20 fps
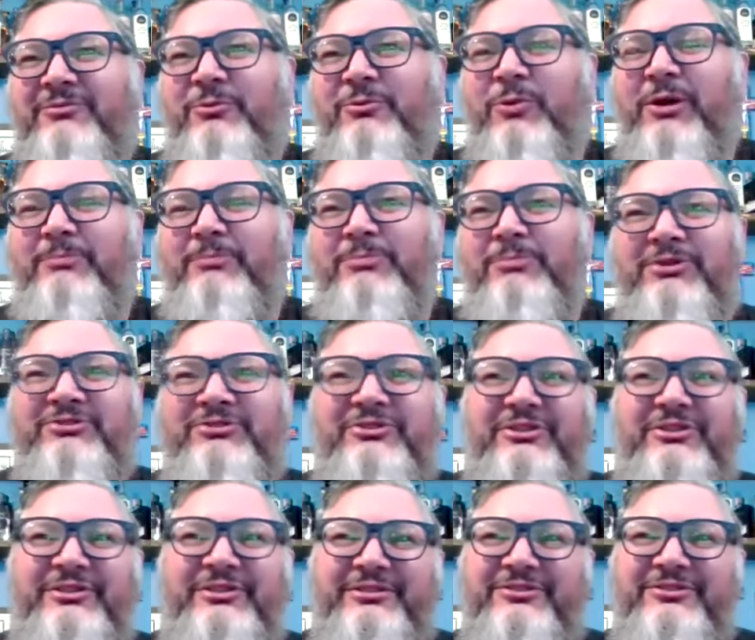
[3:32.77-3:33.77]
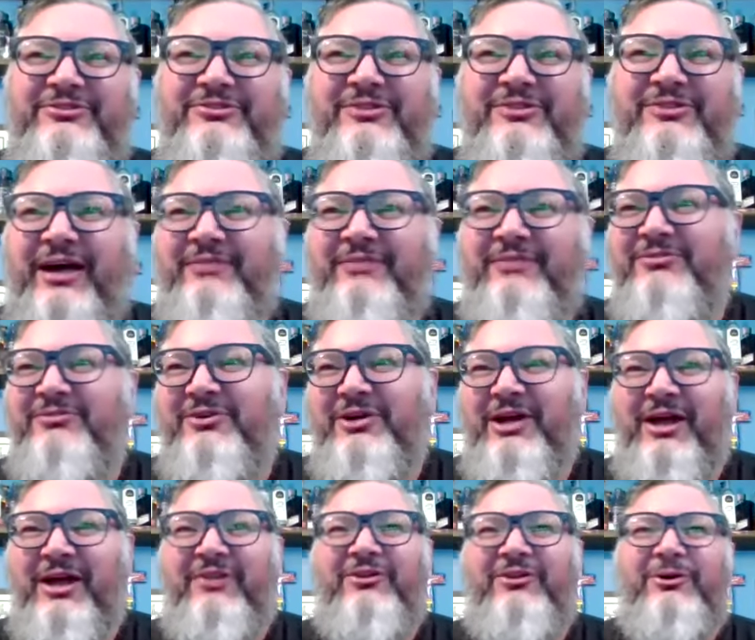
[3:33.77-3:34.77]
For one person is not for
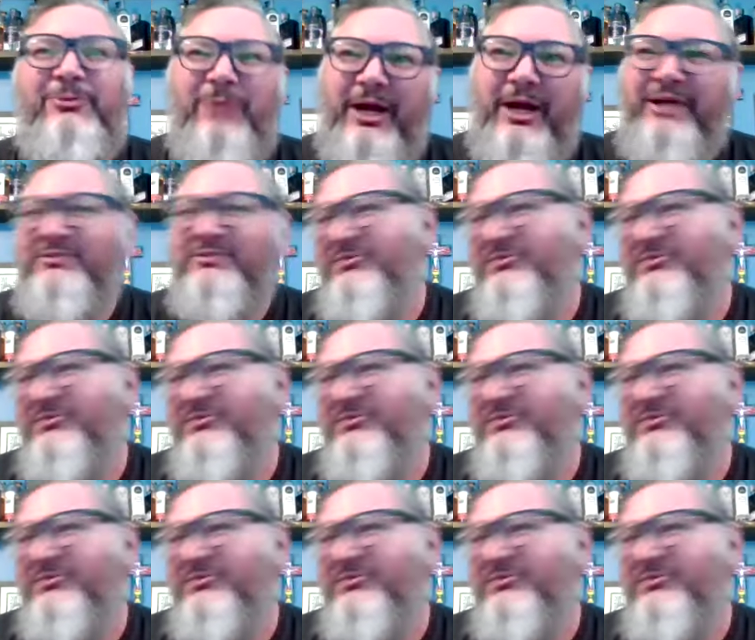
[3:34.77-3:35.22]
another, right?